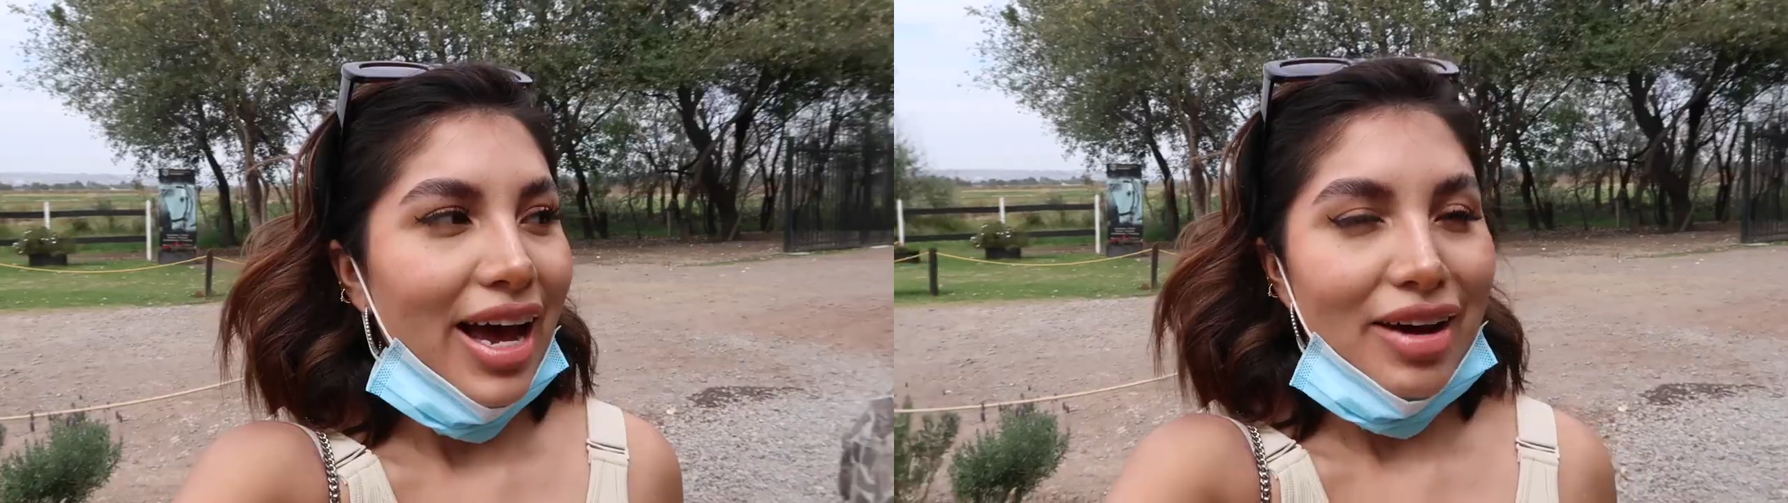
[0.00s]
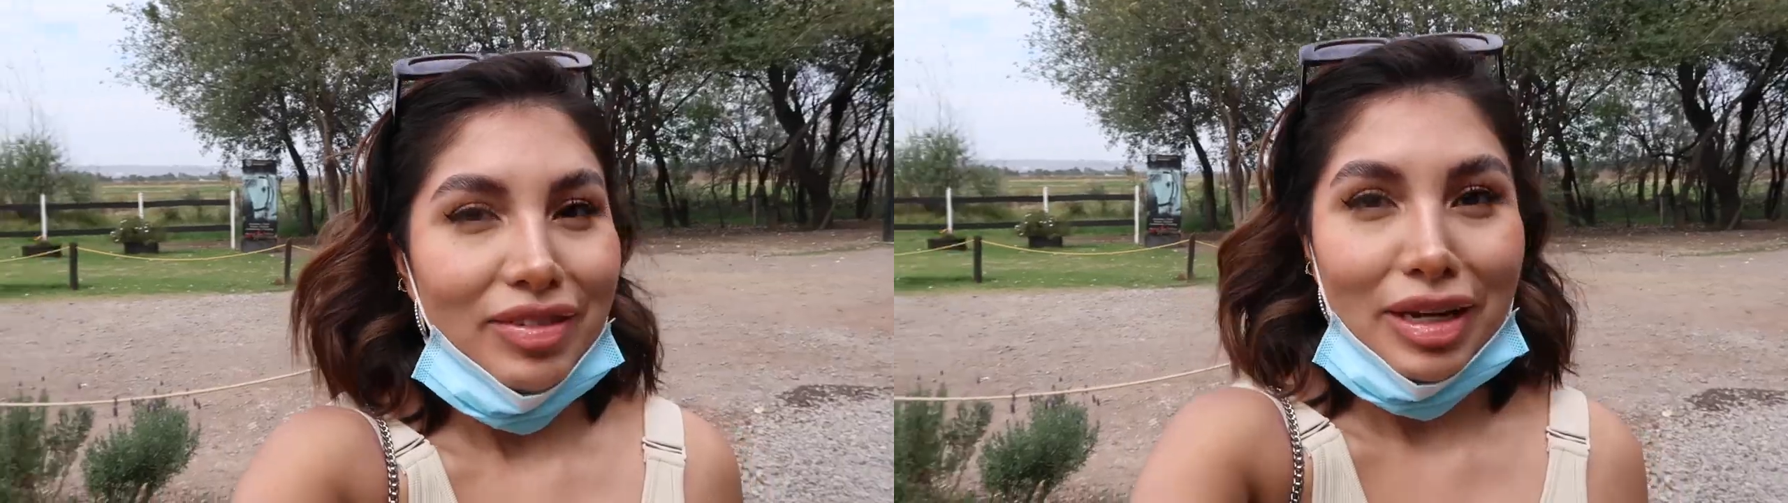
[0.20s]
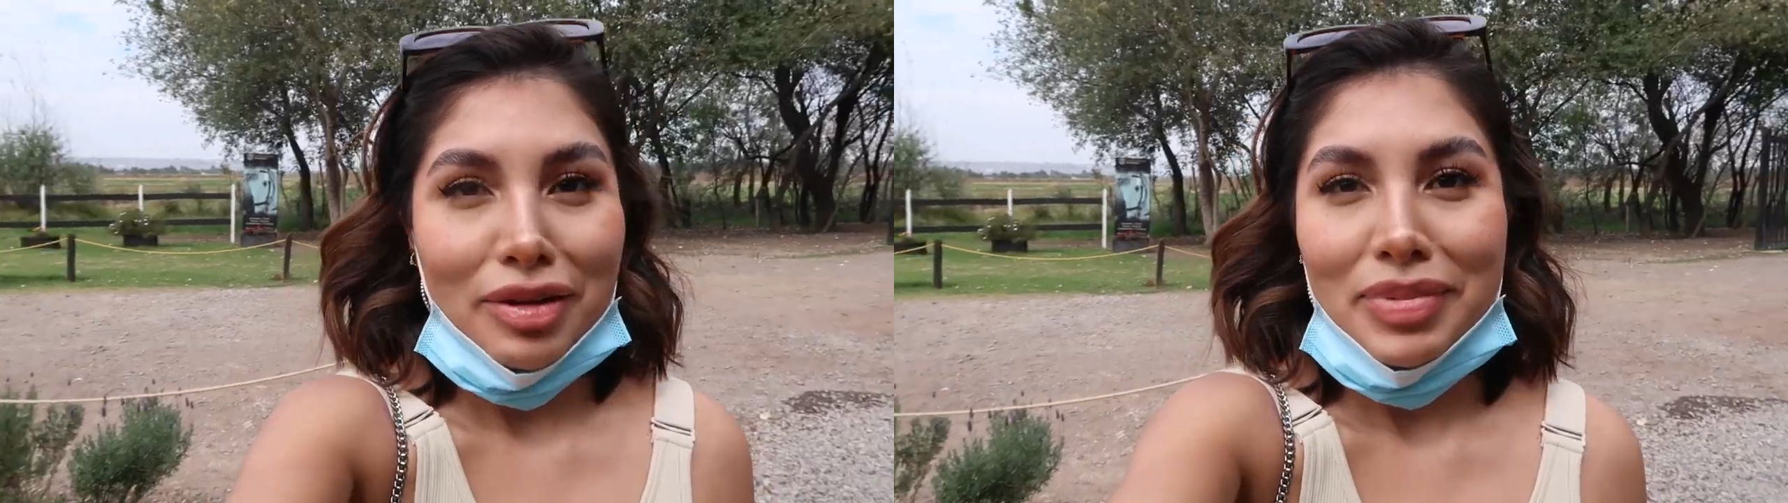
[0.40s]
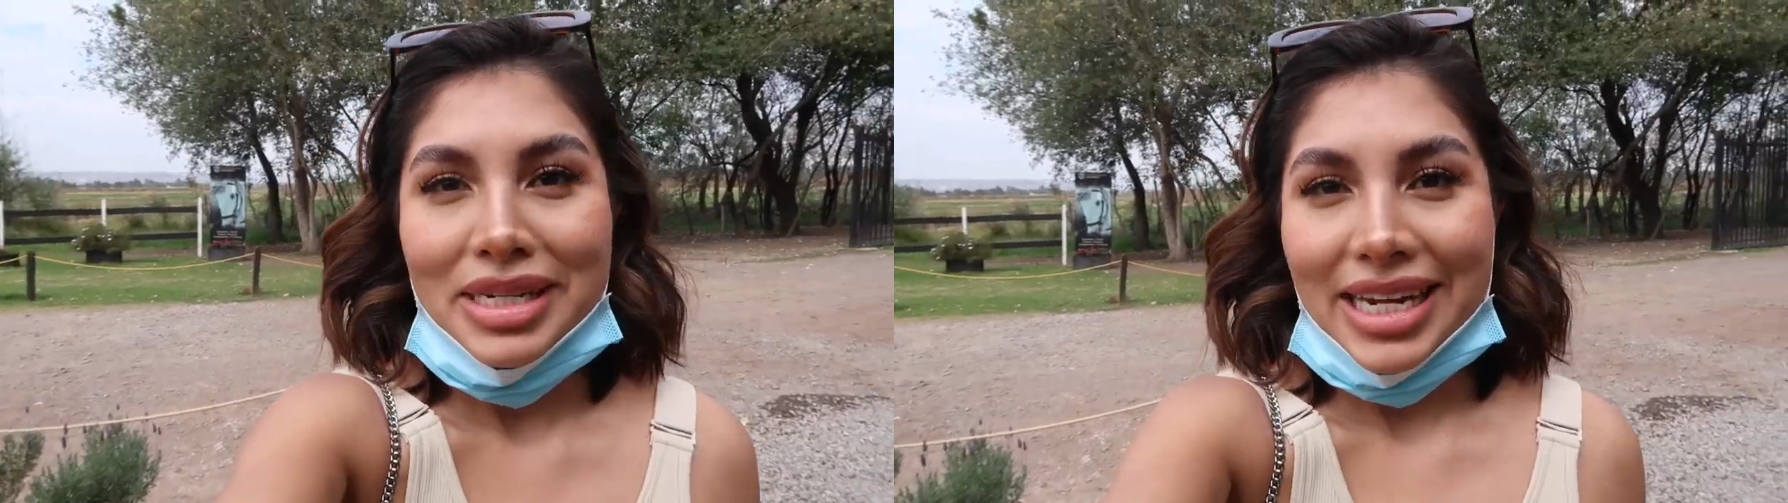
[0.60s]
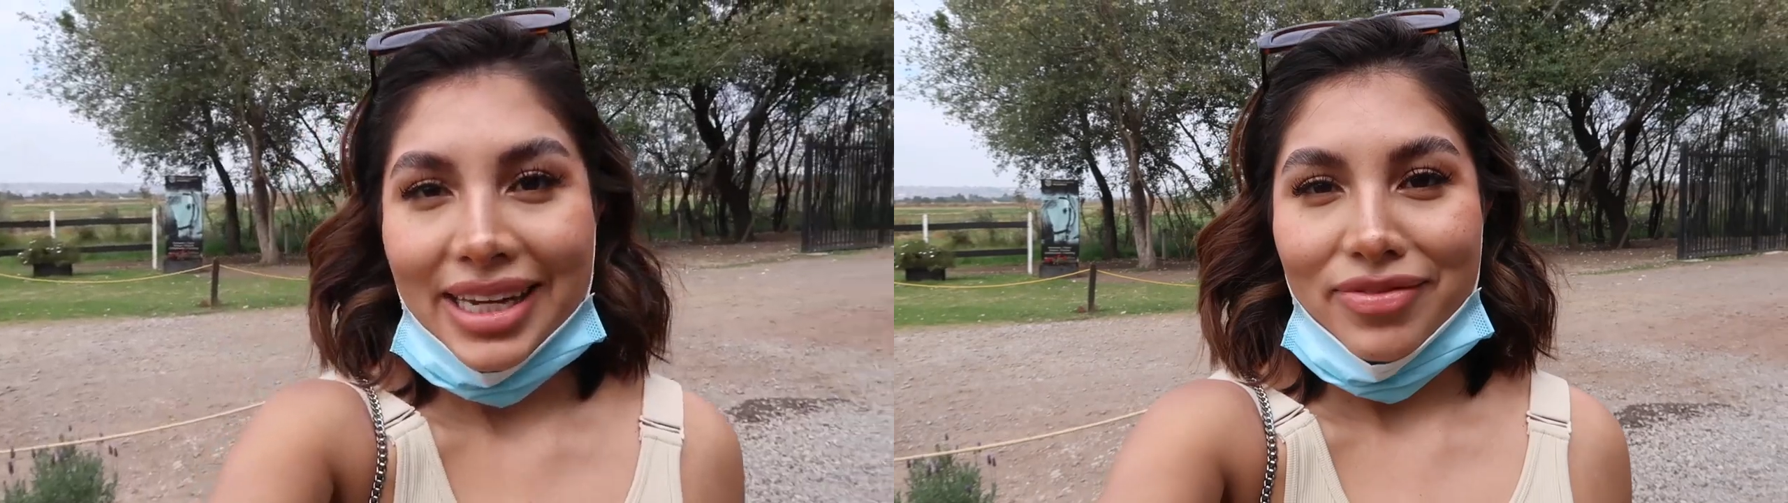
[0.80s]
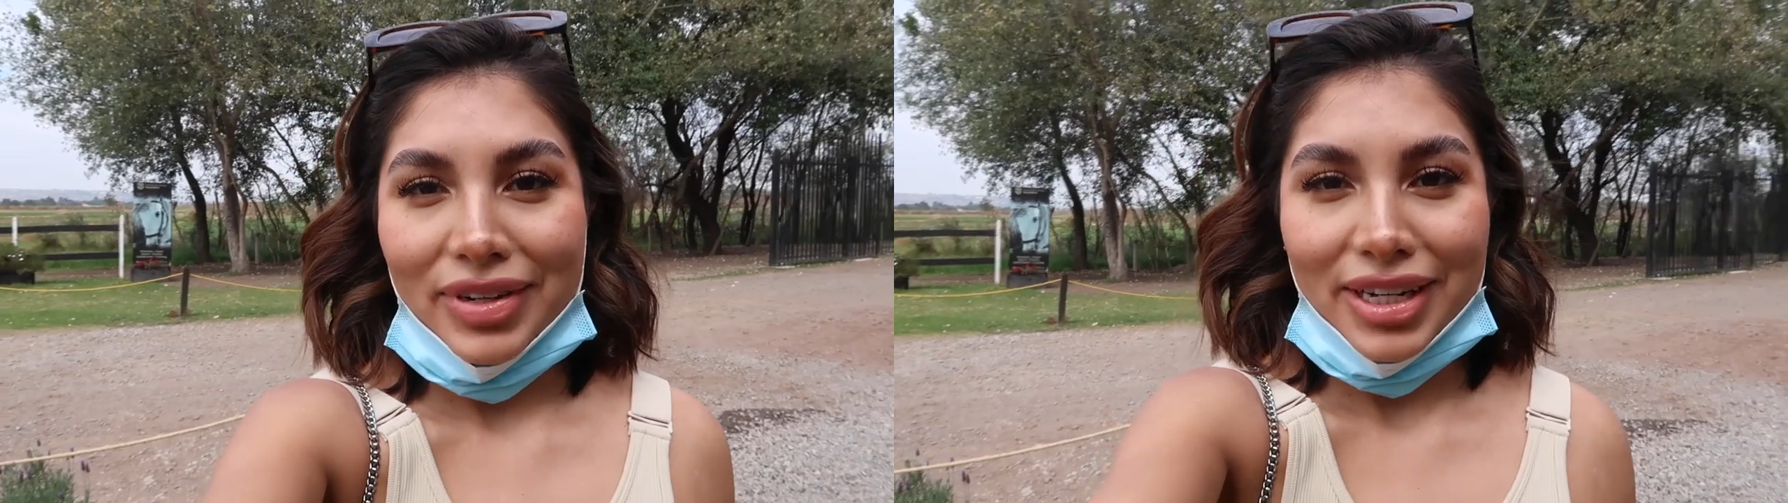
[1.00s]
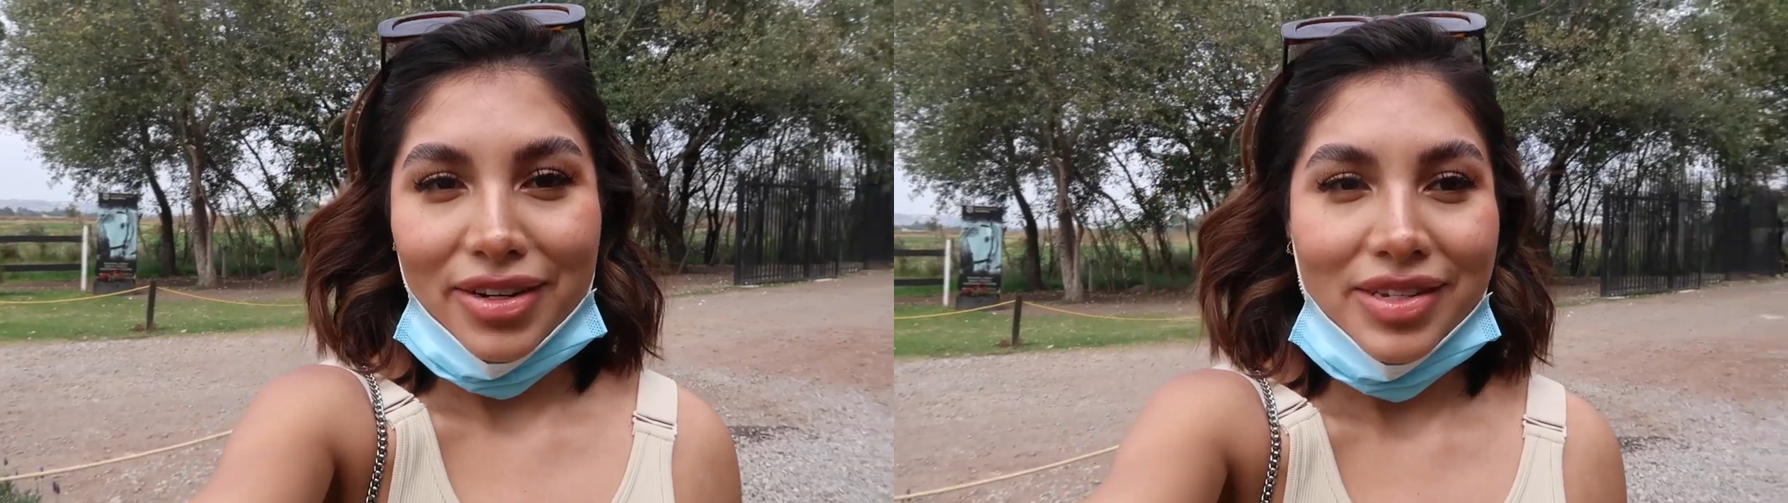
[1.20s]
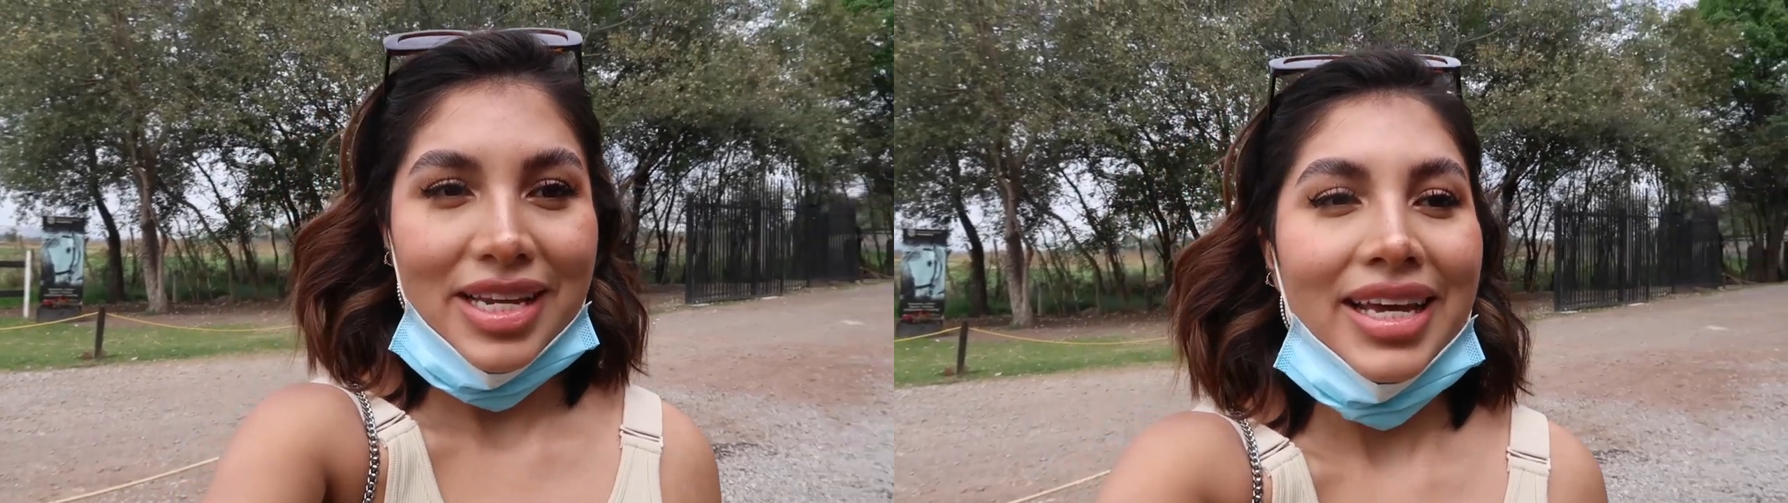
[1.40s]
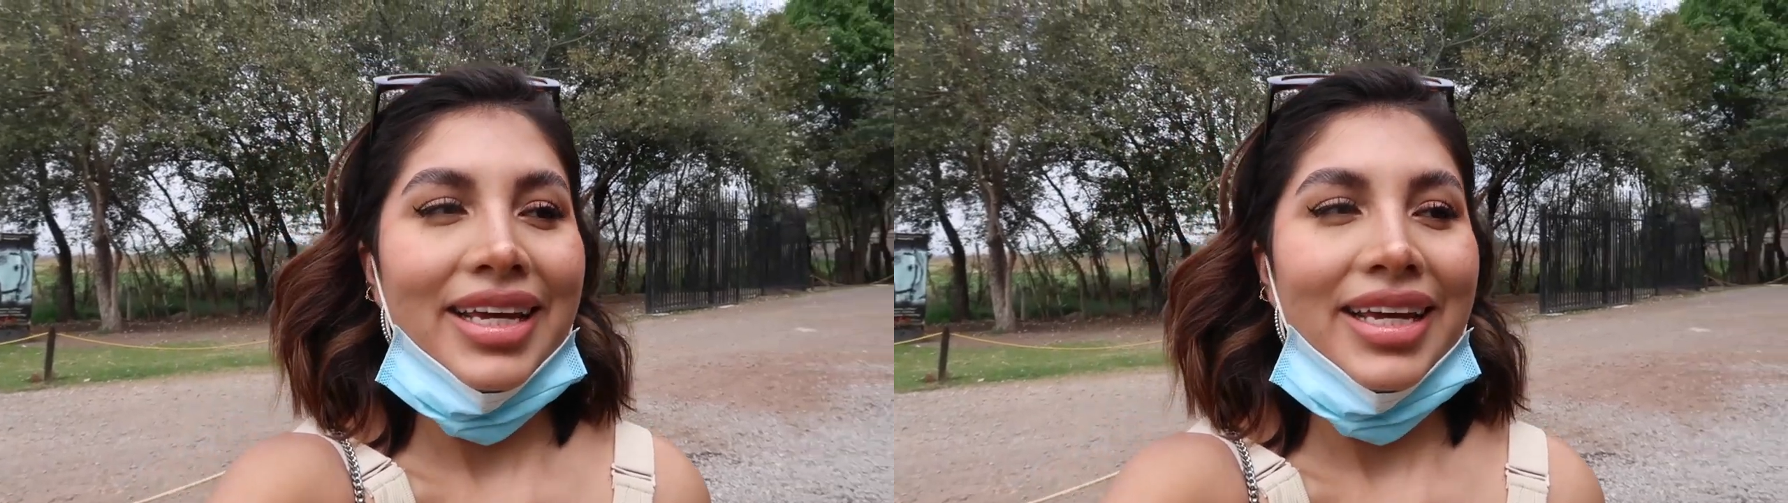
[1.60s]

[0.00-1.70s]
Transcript: I've like been taking videos